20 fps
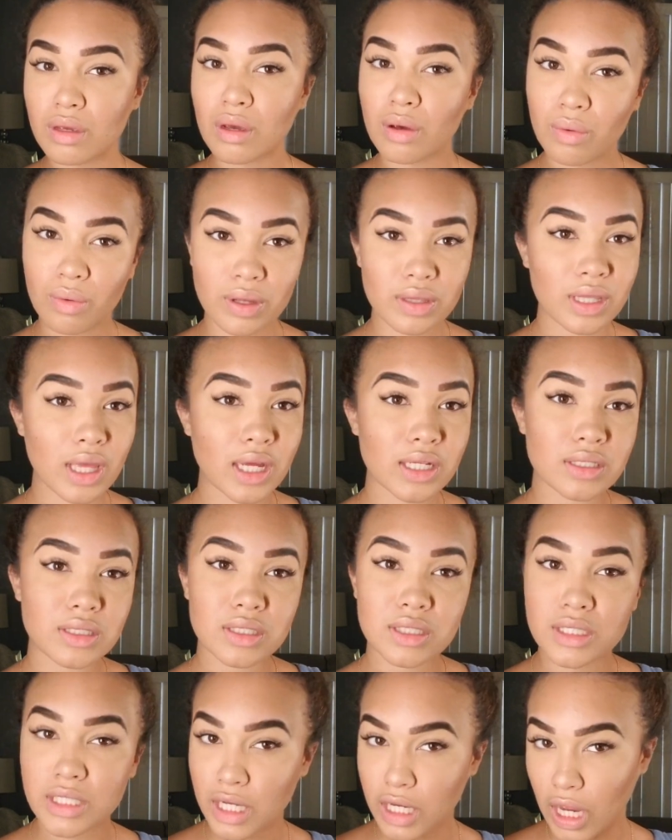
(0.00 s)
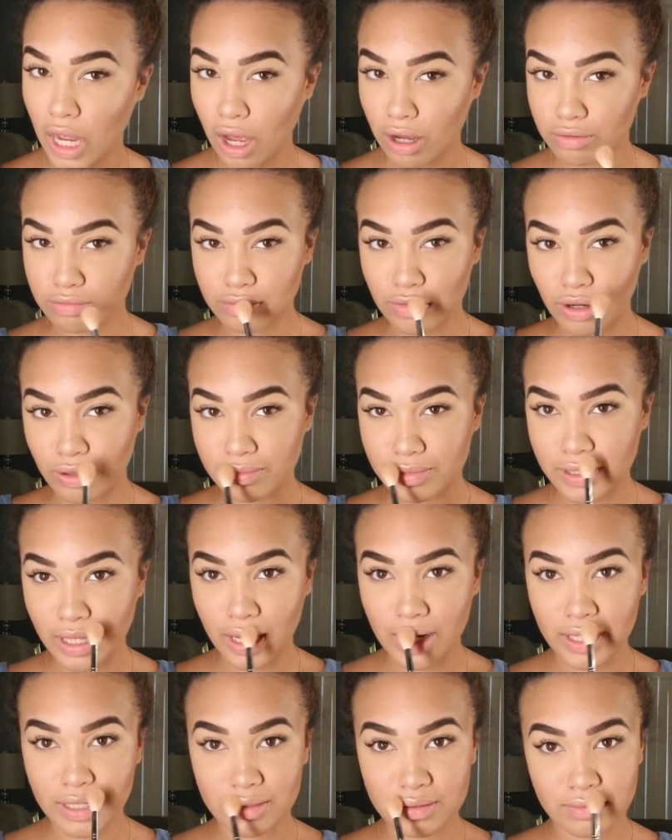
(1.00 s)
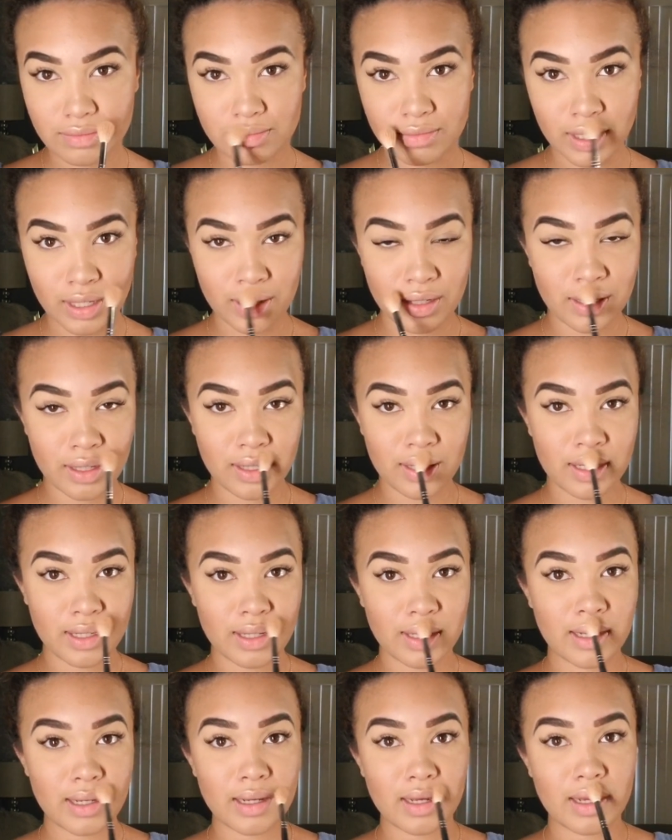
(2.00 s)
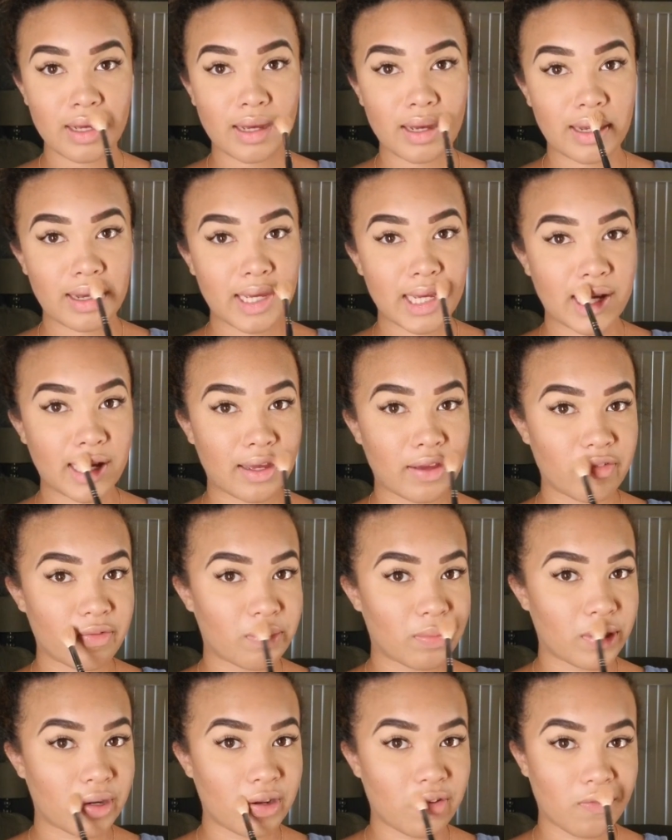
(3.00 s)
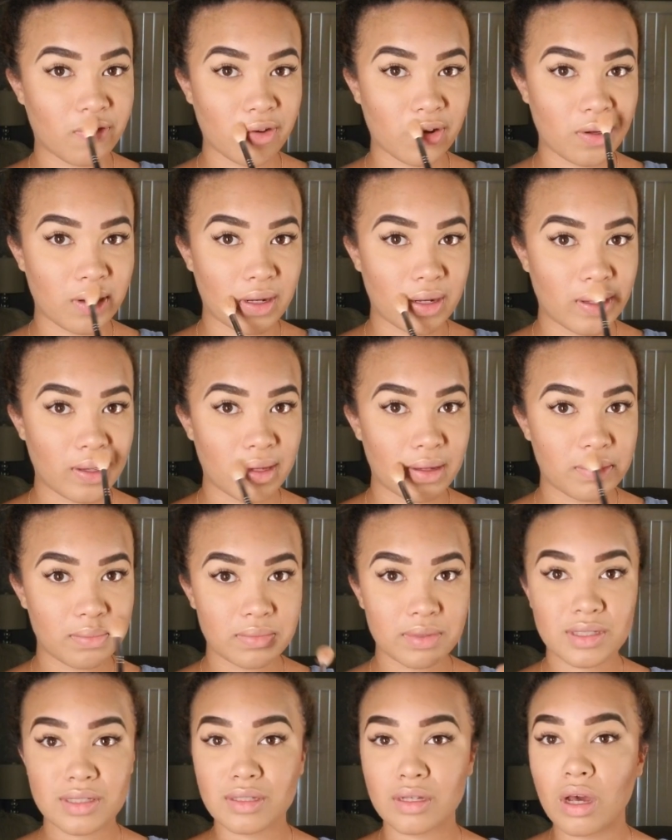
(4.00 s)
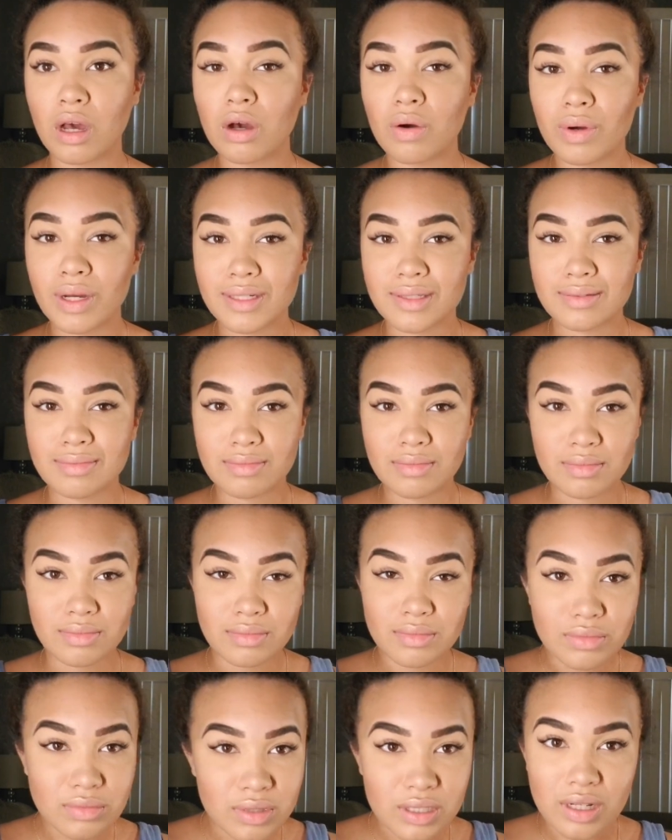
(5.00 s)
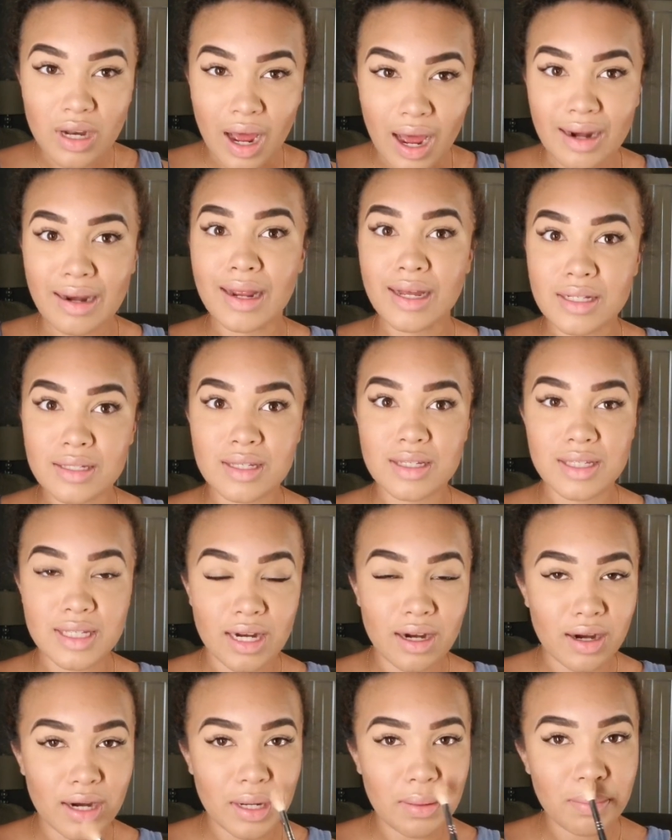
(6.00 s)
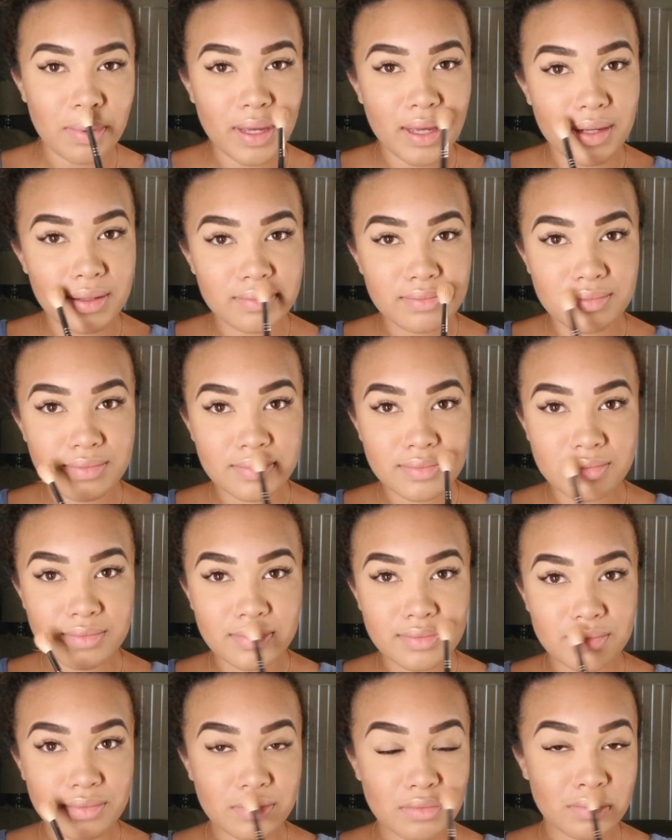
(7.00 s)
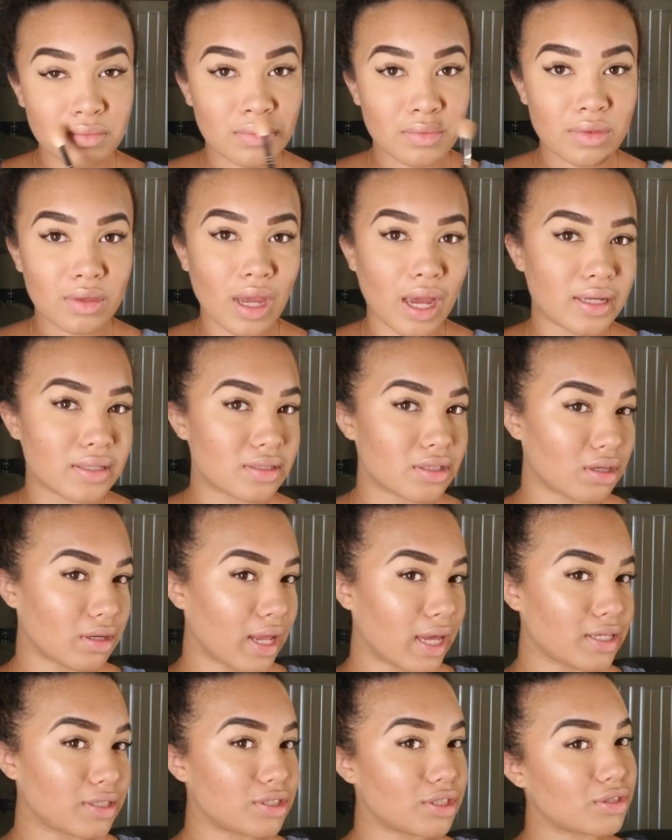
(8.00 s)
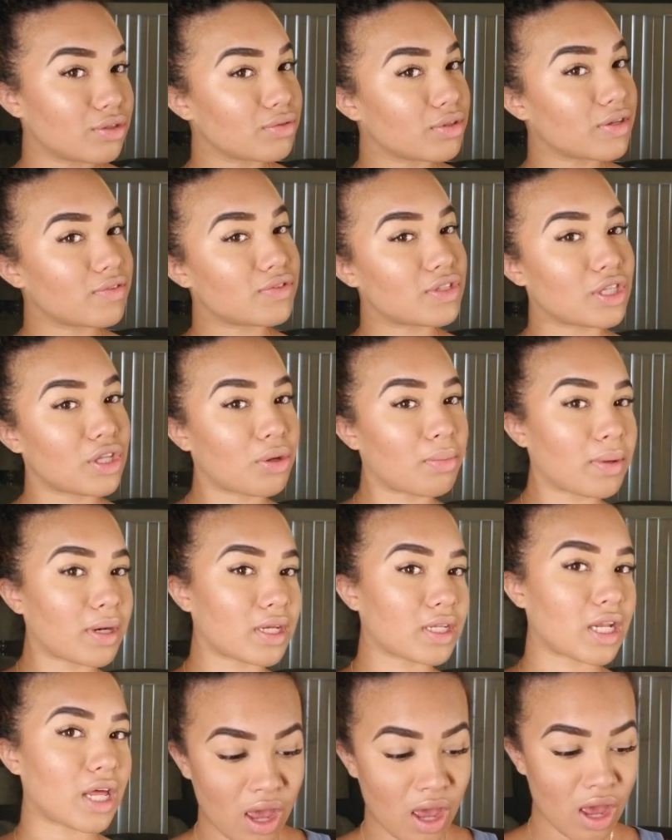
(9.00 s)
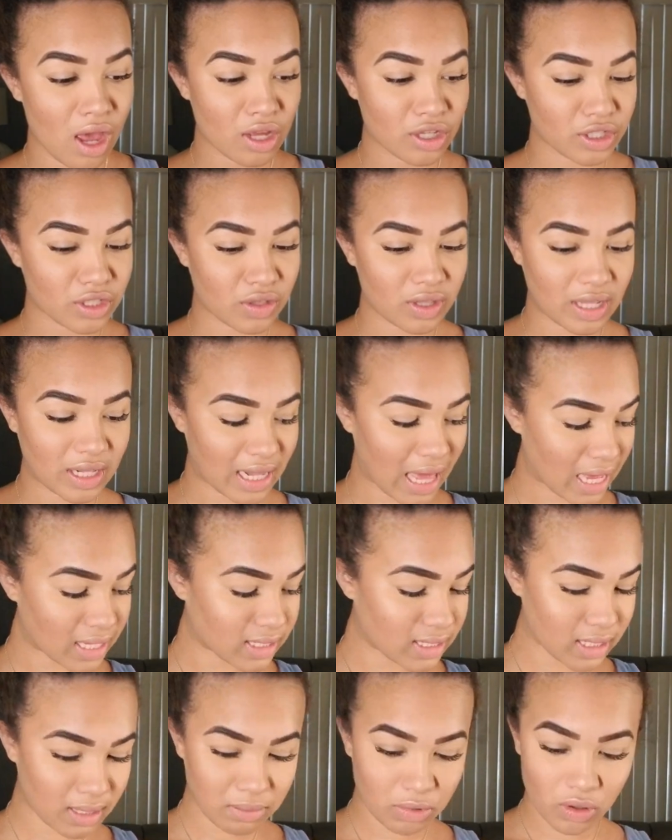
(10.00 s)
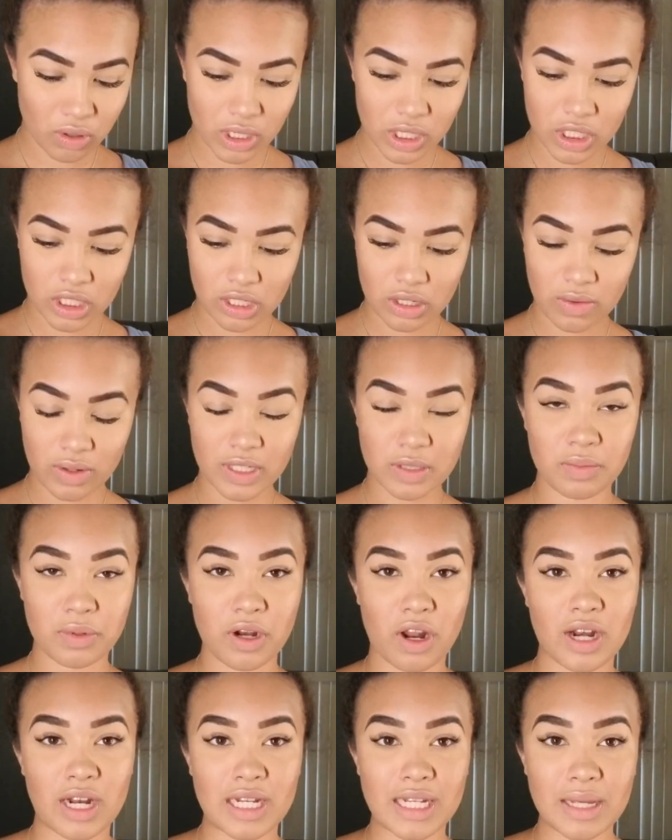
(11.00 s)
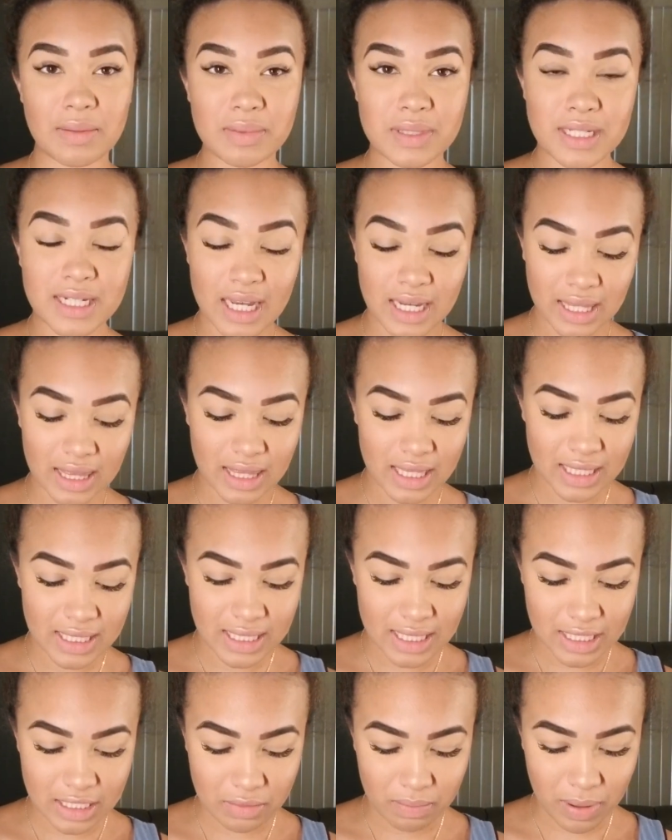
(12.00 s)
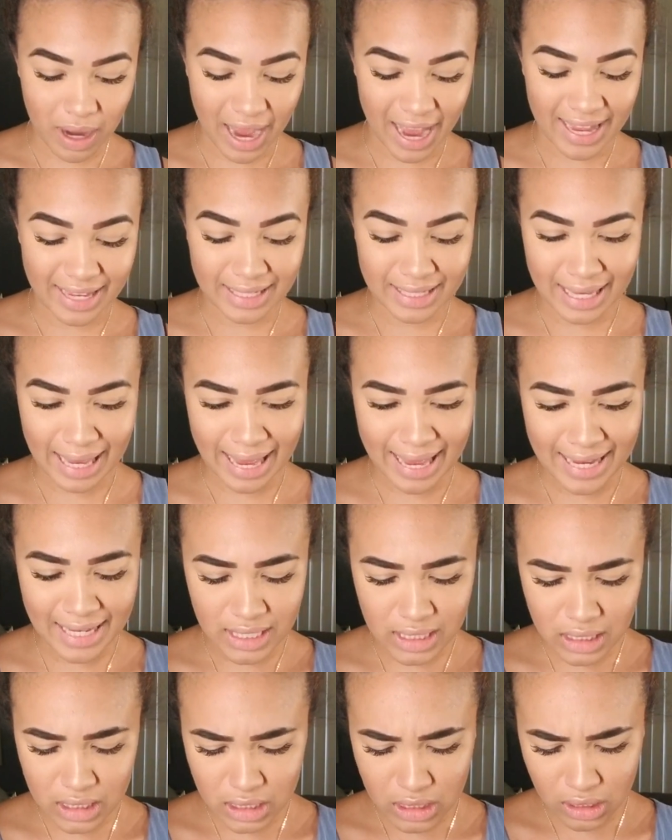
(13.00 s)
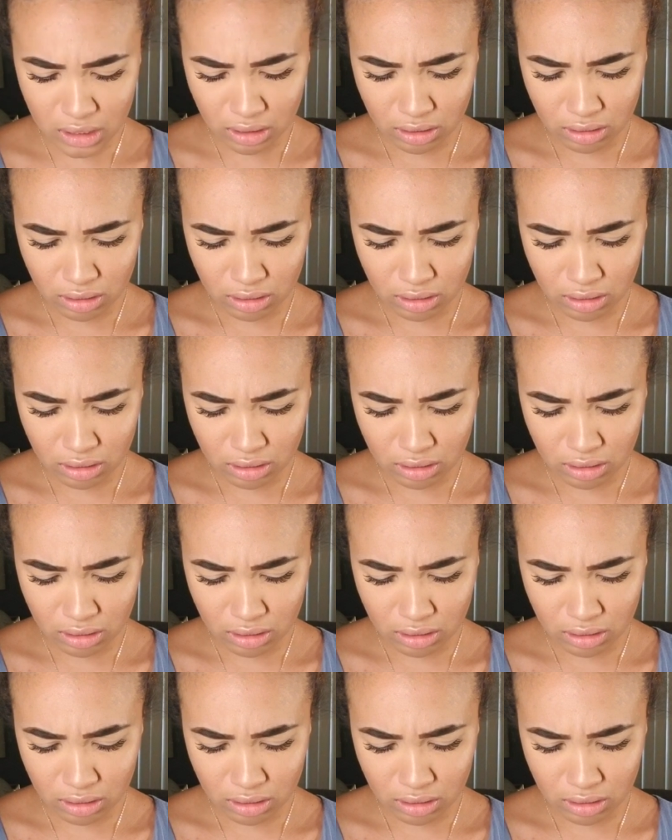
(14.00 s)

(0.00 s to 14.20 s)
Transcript: Want that to stick out, know what I'm saying? I have pretty full lips, so it's not necessary, but I still like to. Gives you a little bit of glow. So the last thing I'm going to do is put on a lipstick. This is by Kate.